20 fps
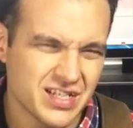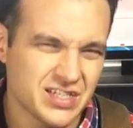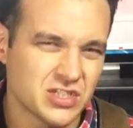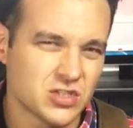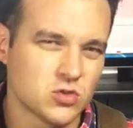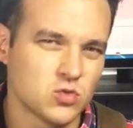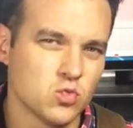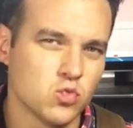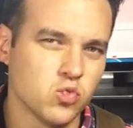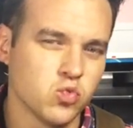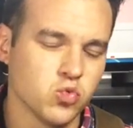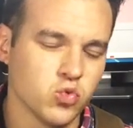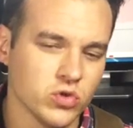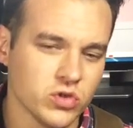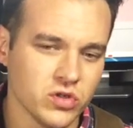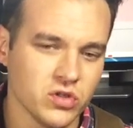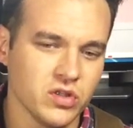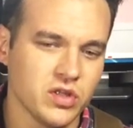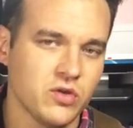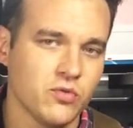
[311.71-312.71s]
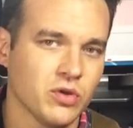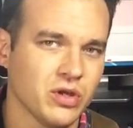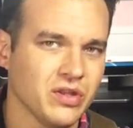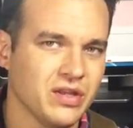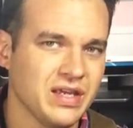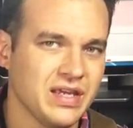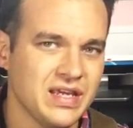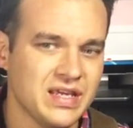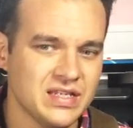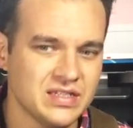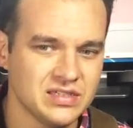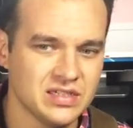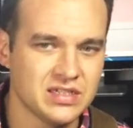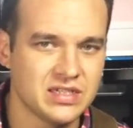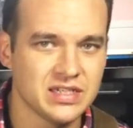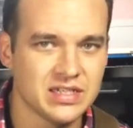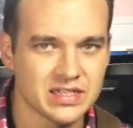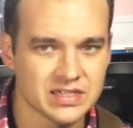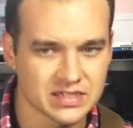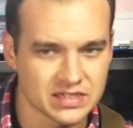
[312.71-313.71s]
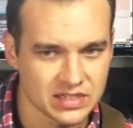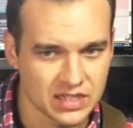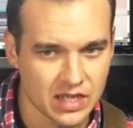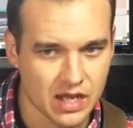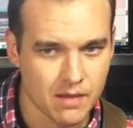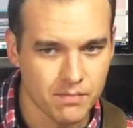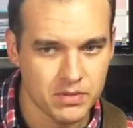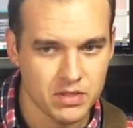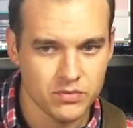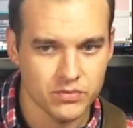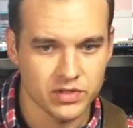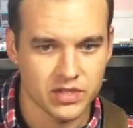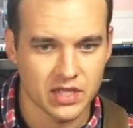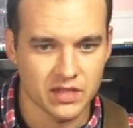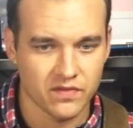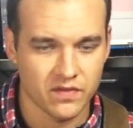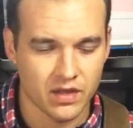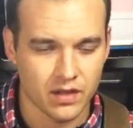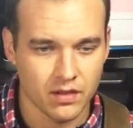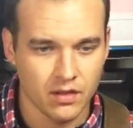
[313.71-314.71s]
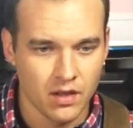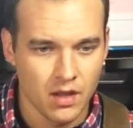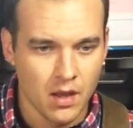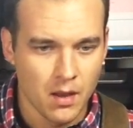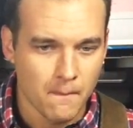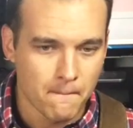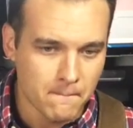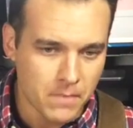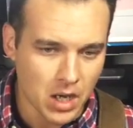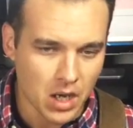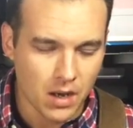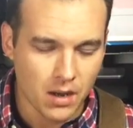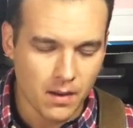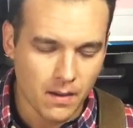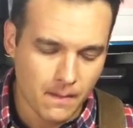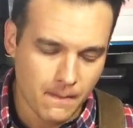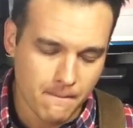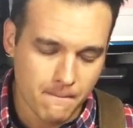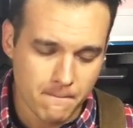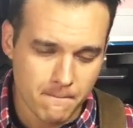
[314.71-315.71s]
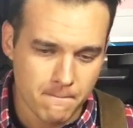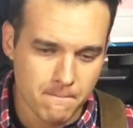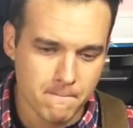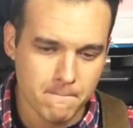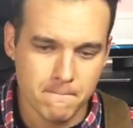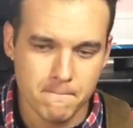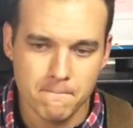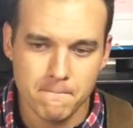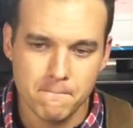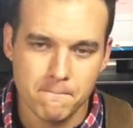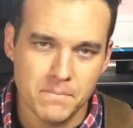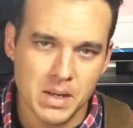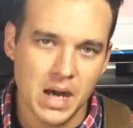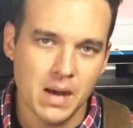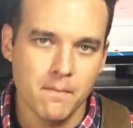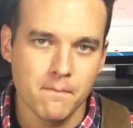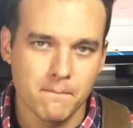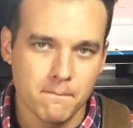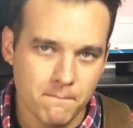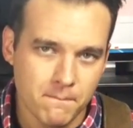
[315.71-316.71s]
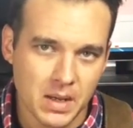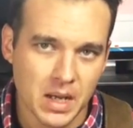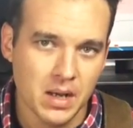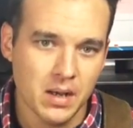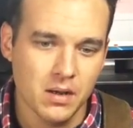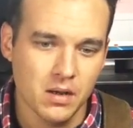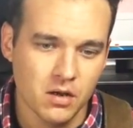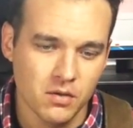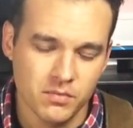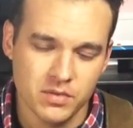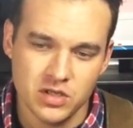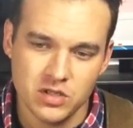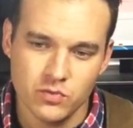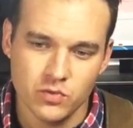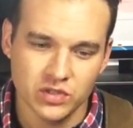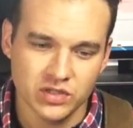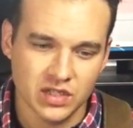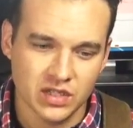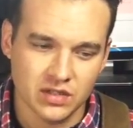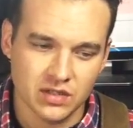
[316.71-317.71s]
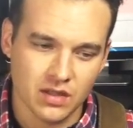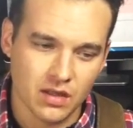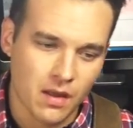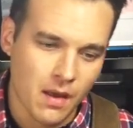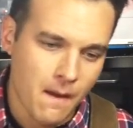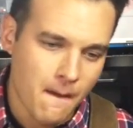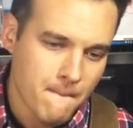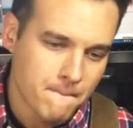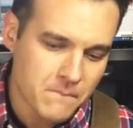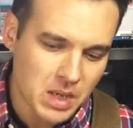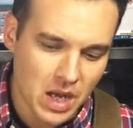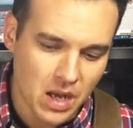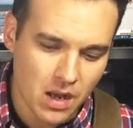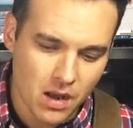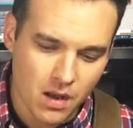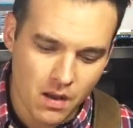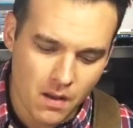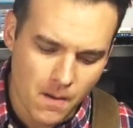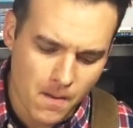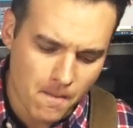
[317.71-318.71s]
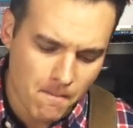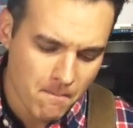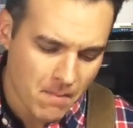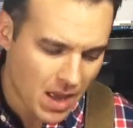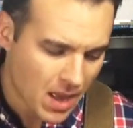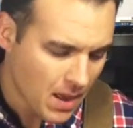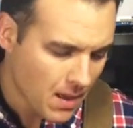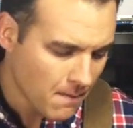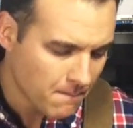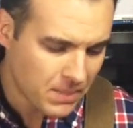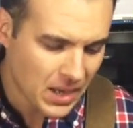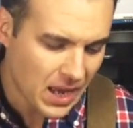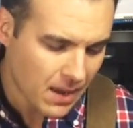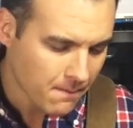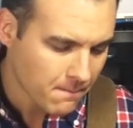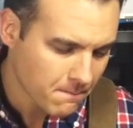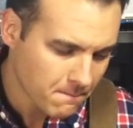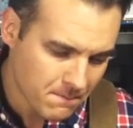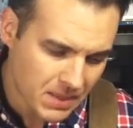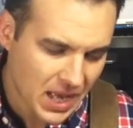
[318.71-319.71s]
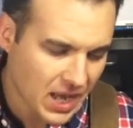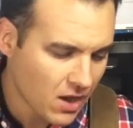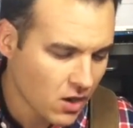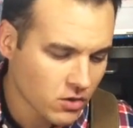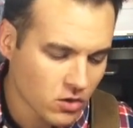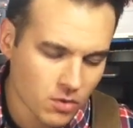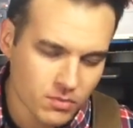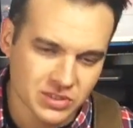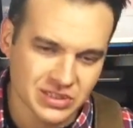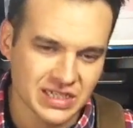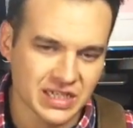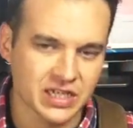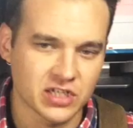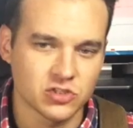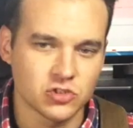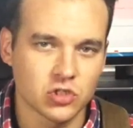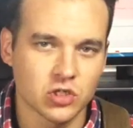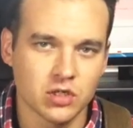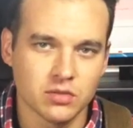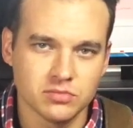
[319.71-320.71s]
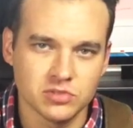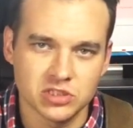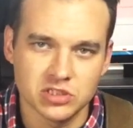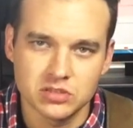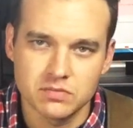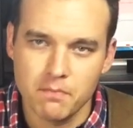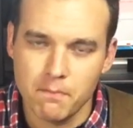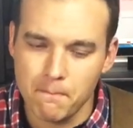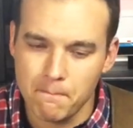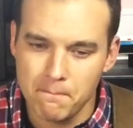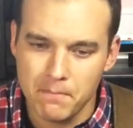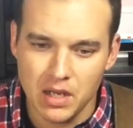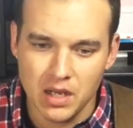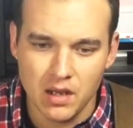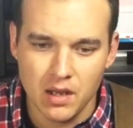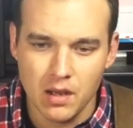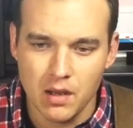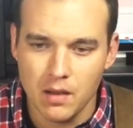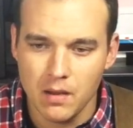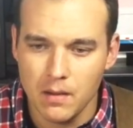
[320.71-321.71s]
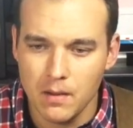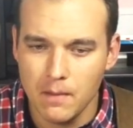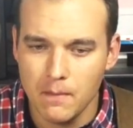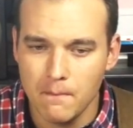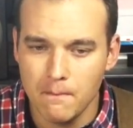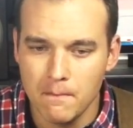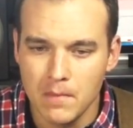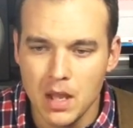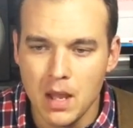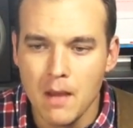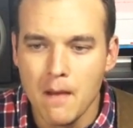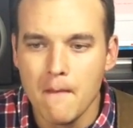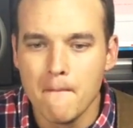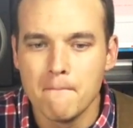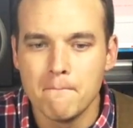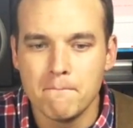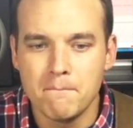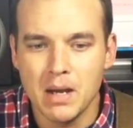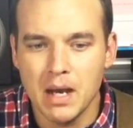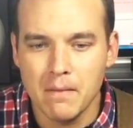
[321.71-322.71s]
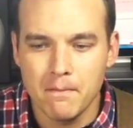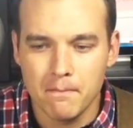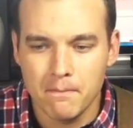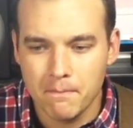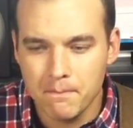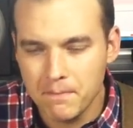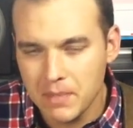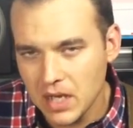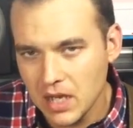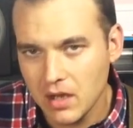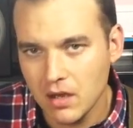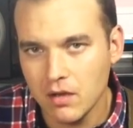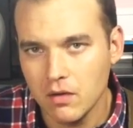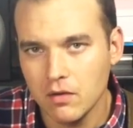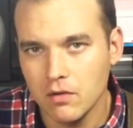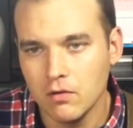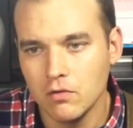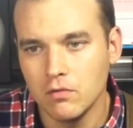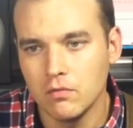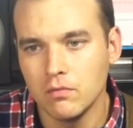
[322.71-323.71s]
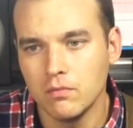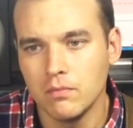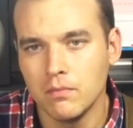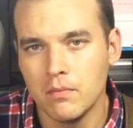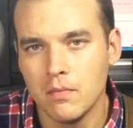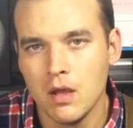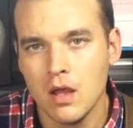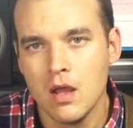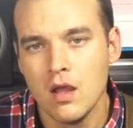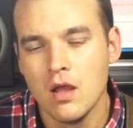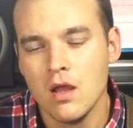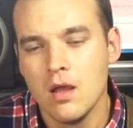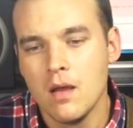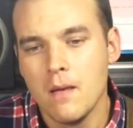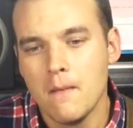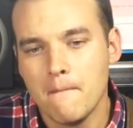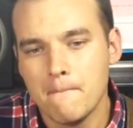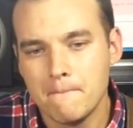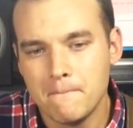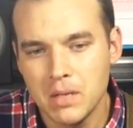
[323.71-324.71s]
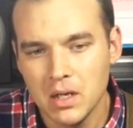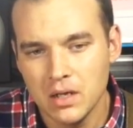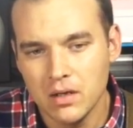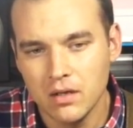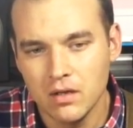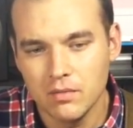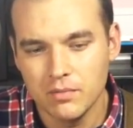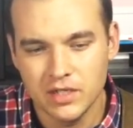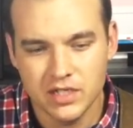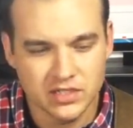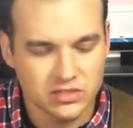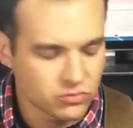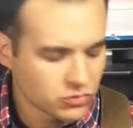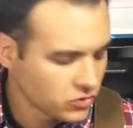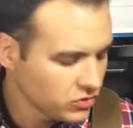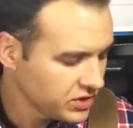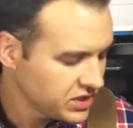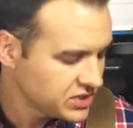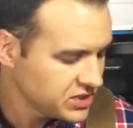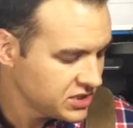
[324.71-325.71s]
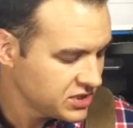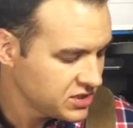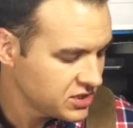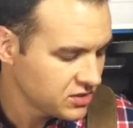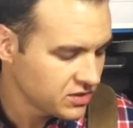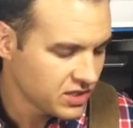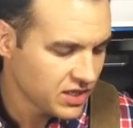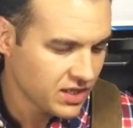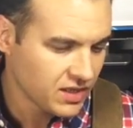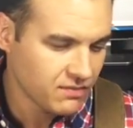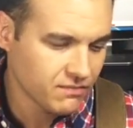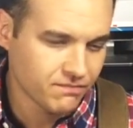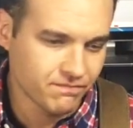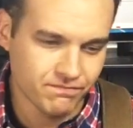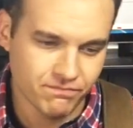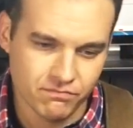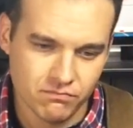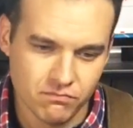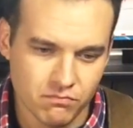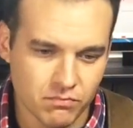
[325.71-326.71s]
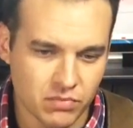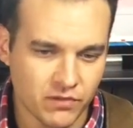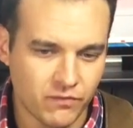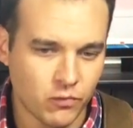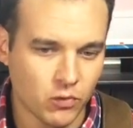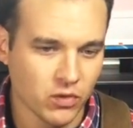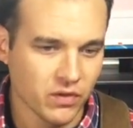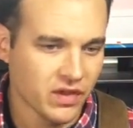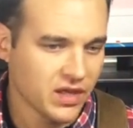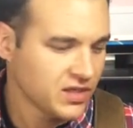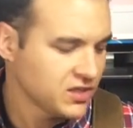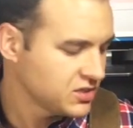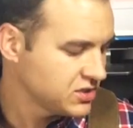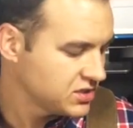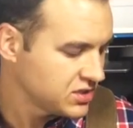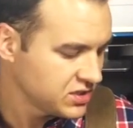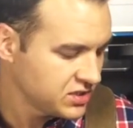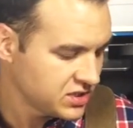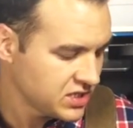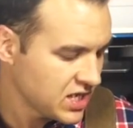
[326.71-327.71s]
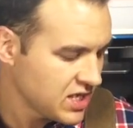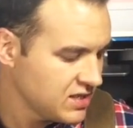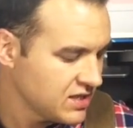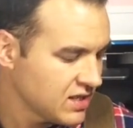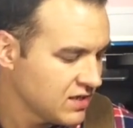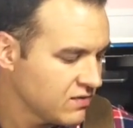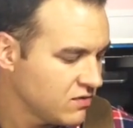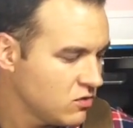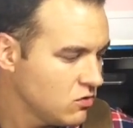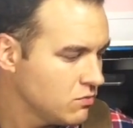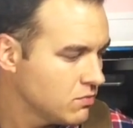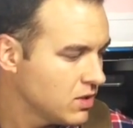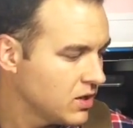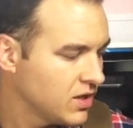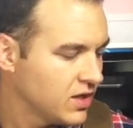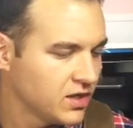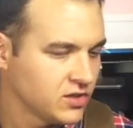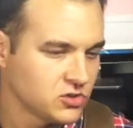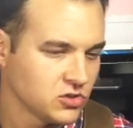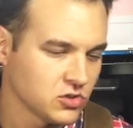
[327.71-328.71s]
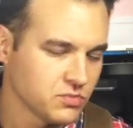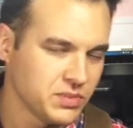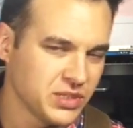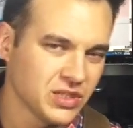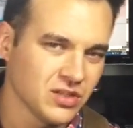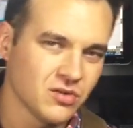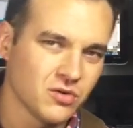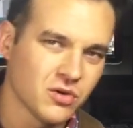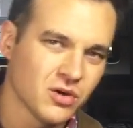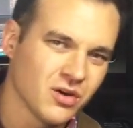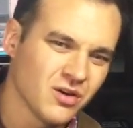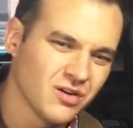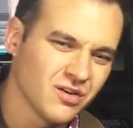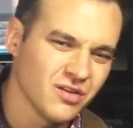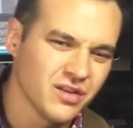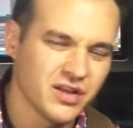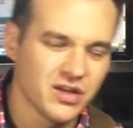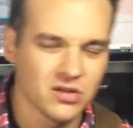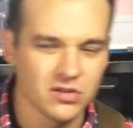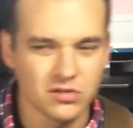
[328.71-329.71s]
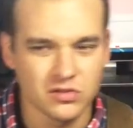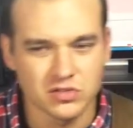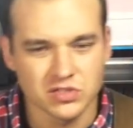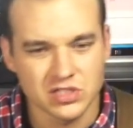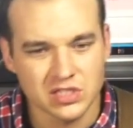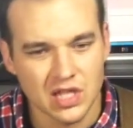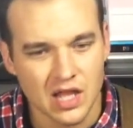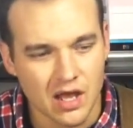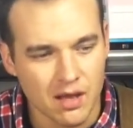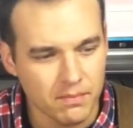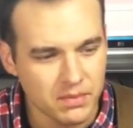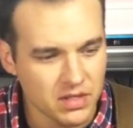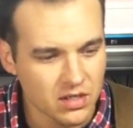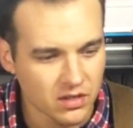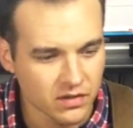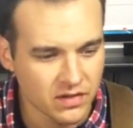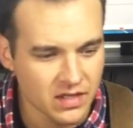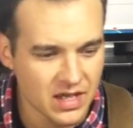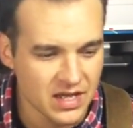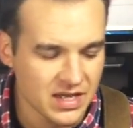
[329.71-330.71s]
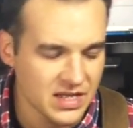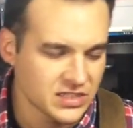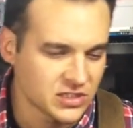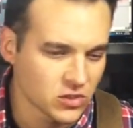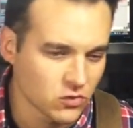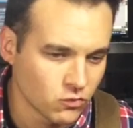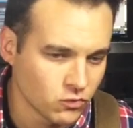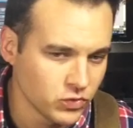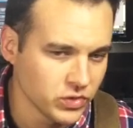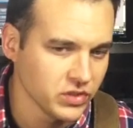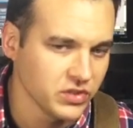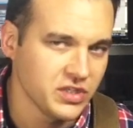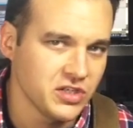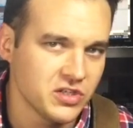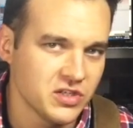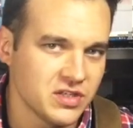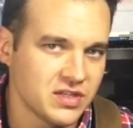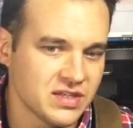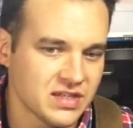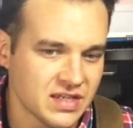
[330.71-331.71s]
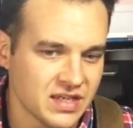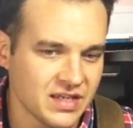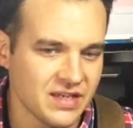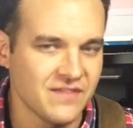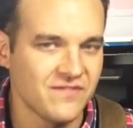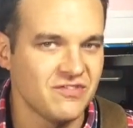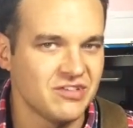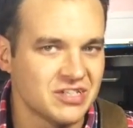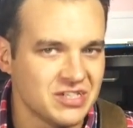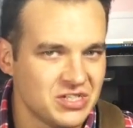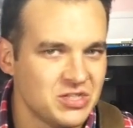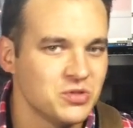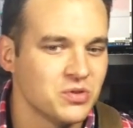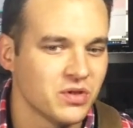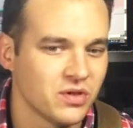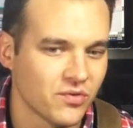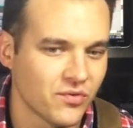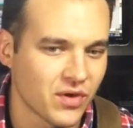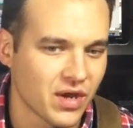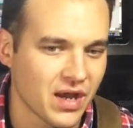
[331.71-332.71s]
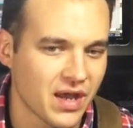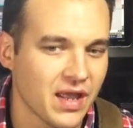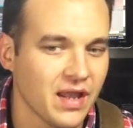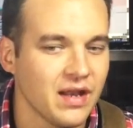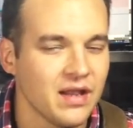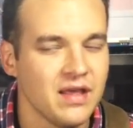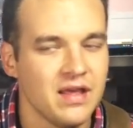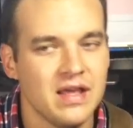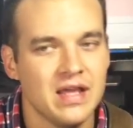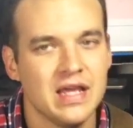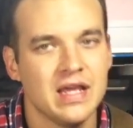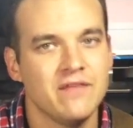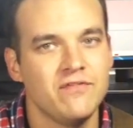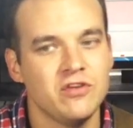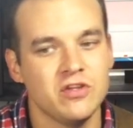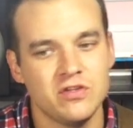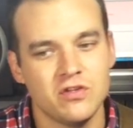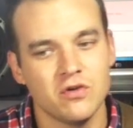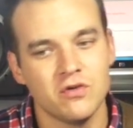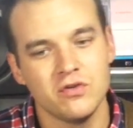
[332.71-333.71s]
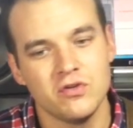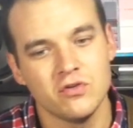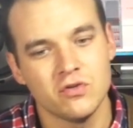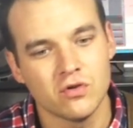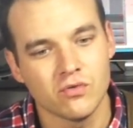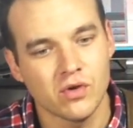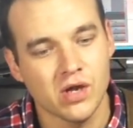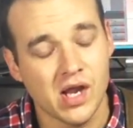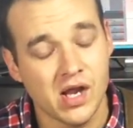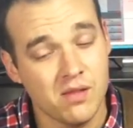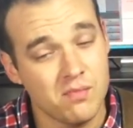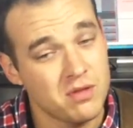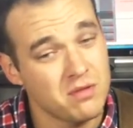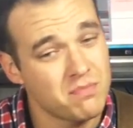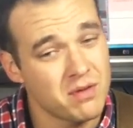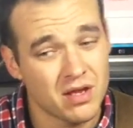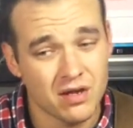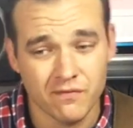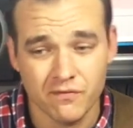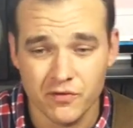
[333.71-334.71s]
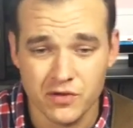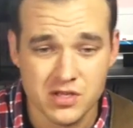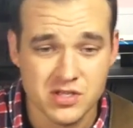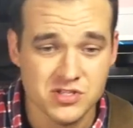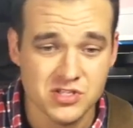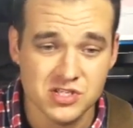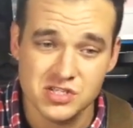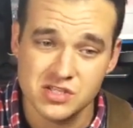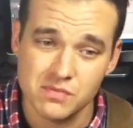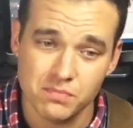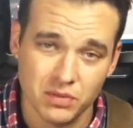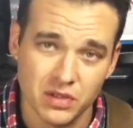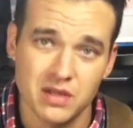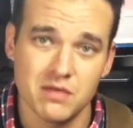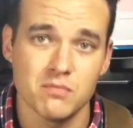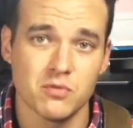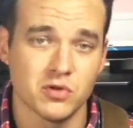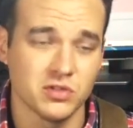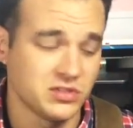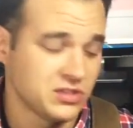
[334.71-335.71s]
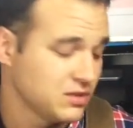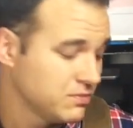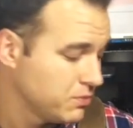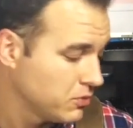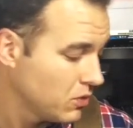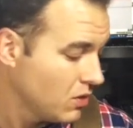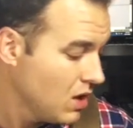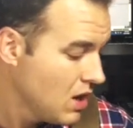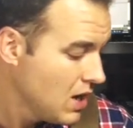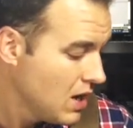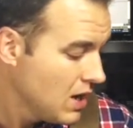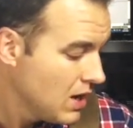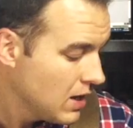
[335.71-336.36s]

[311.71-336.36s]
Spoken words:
It's really, really easy to get sloppy with that bum, bum, bum, and you want that to bum, pop, pop, almost like a drum, just bum, pop, bum, bum. And it's real easy to before that, just sustain that too much or be a little earlier, a little sloppy on that. It's a really good thing if you do it right. If you don't do it right, it'd be better for you just to play it more simple.